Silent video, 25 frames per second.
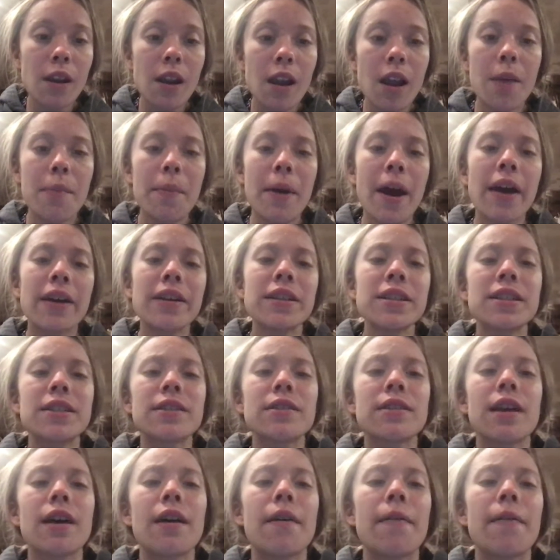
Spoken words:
How does